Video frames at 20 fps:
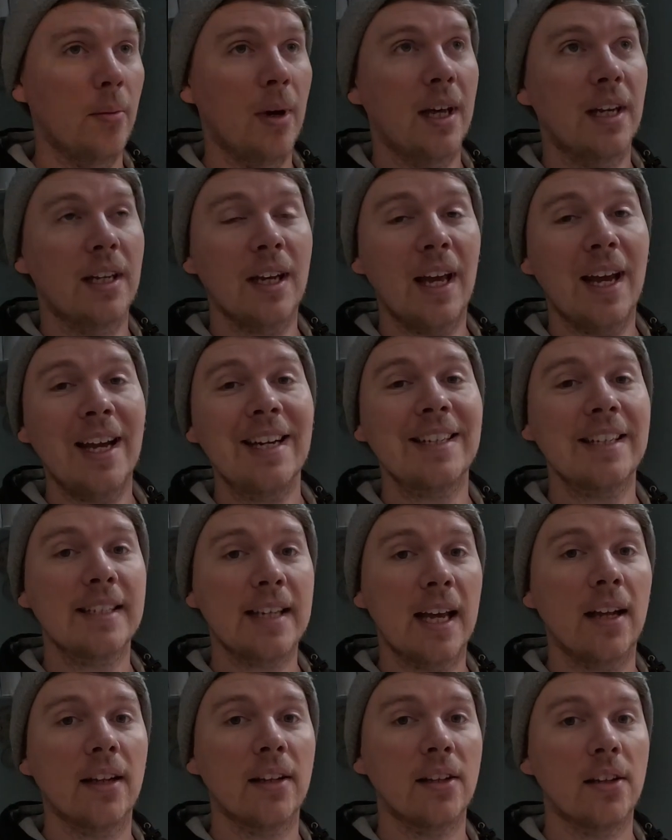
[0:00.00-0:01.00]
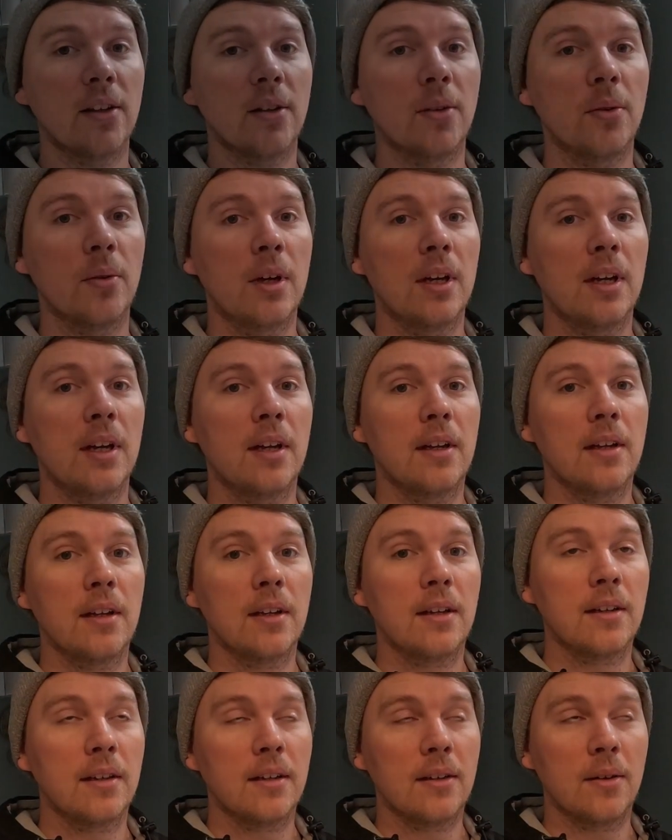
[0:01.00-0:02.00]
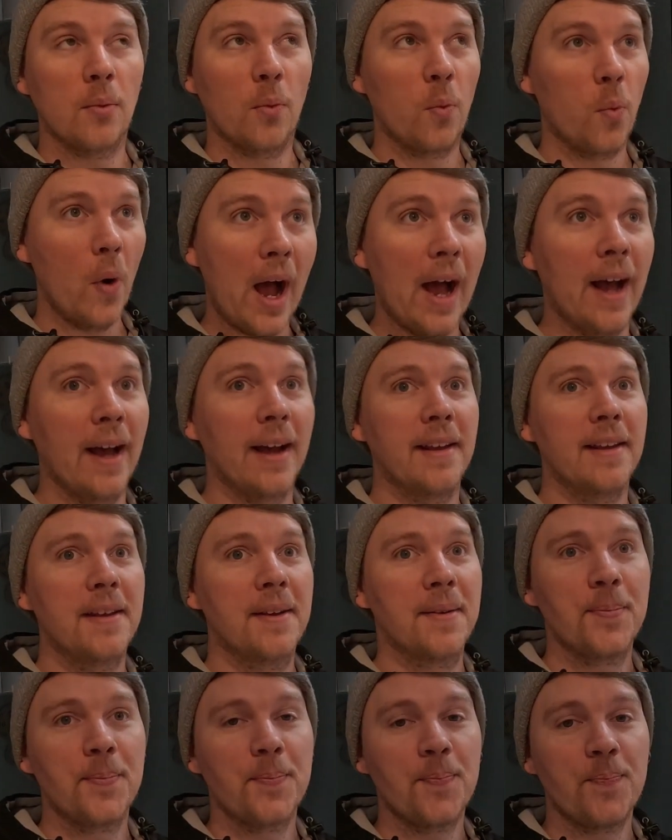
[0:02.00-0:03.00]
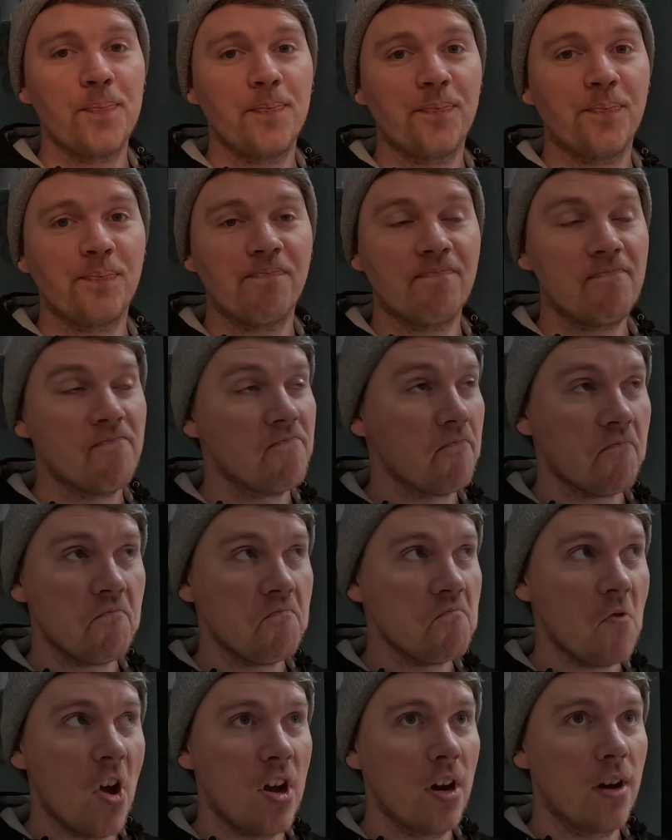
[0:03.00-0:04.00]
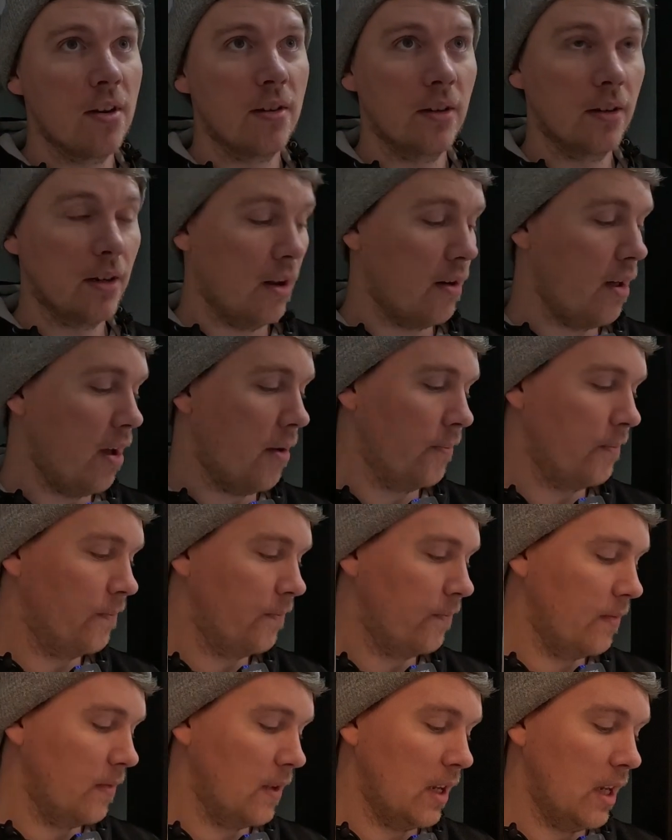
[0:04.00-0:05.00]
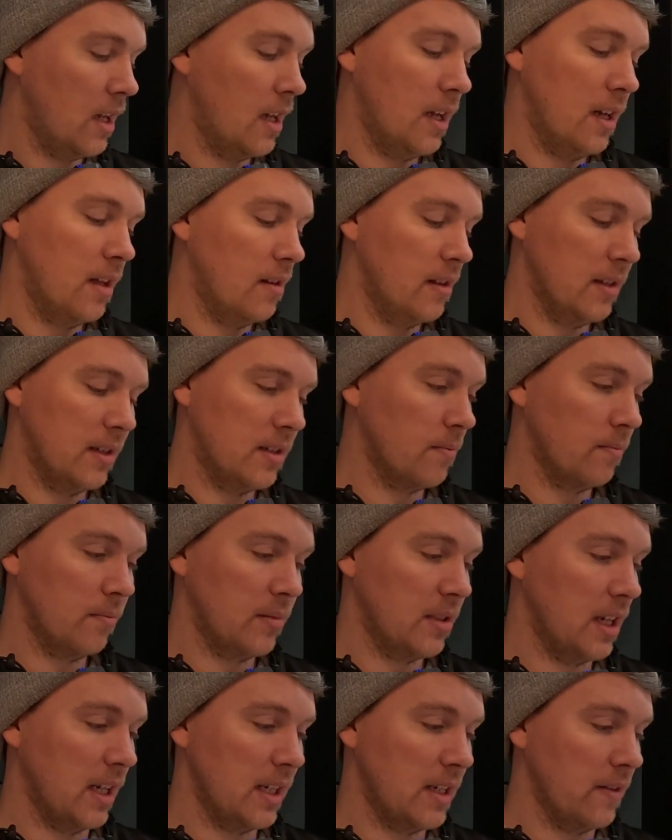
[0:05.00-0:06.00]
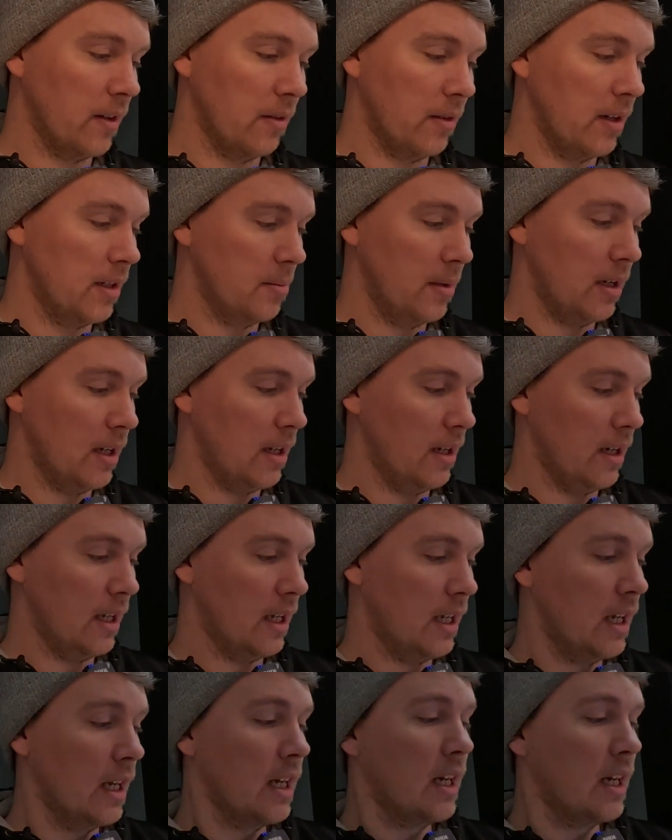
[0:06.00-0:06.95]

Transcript: I'd like to tell you why. I don't know. There's some scientific reason behind it.